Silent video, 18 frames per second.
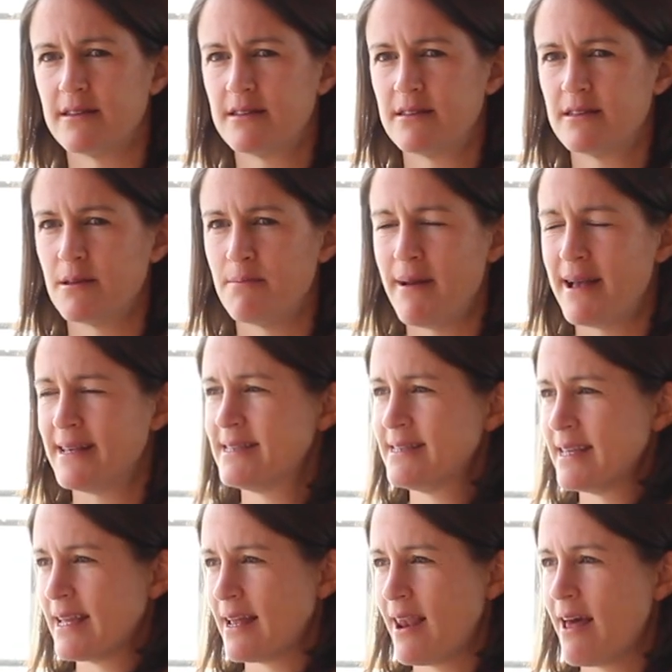The
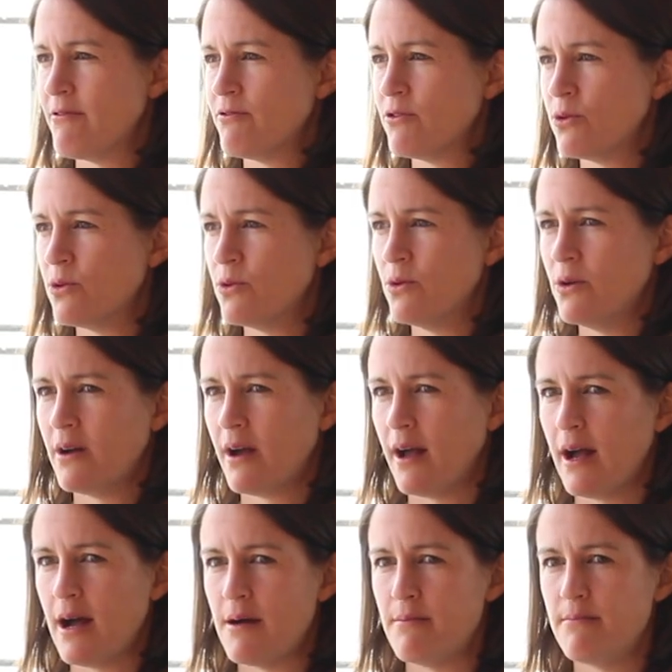domestic
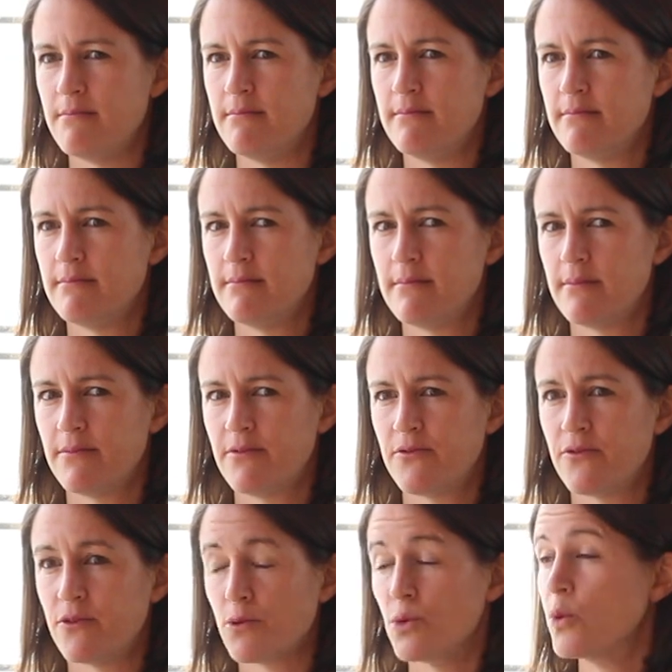level,
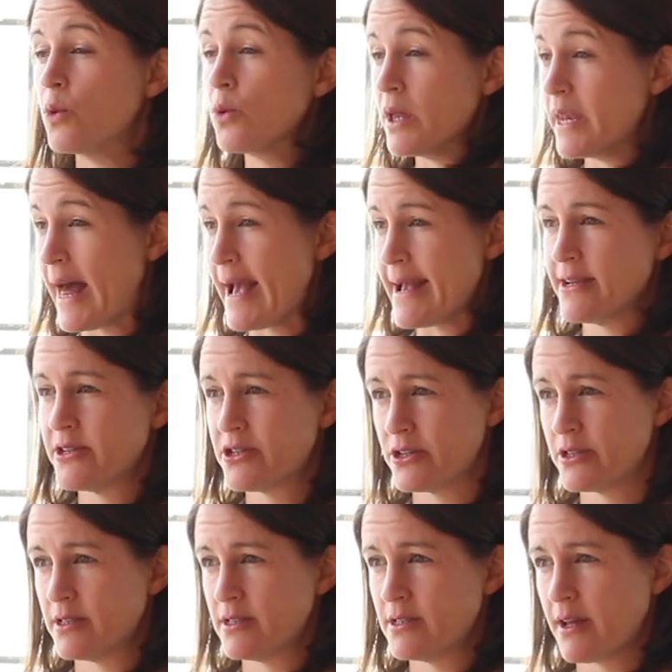for all the
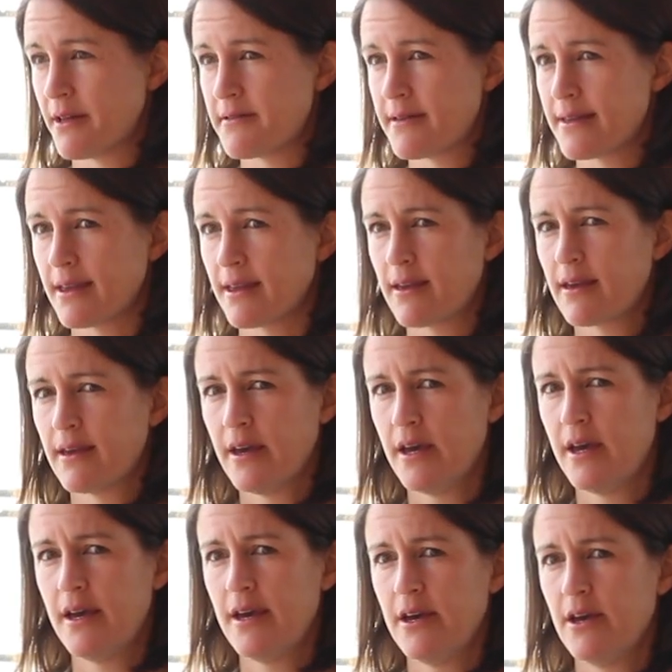nations, I
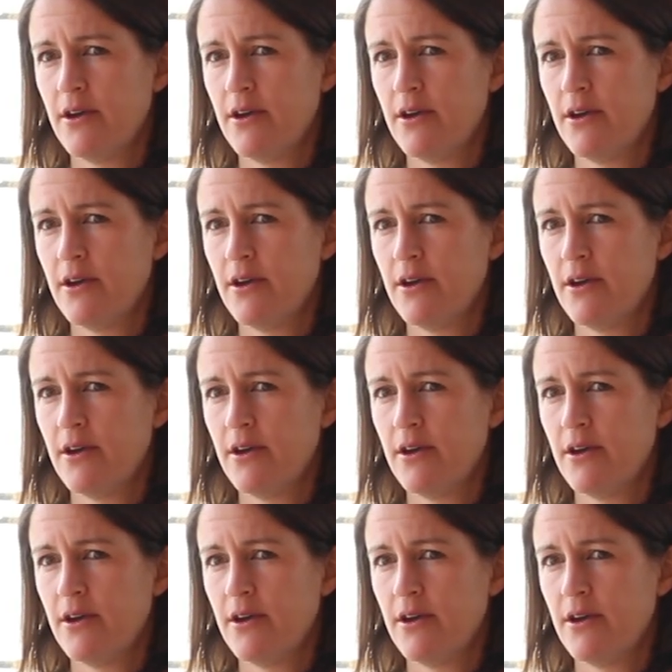think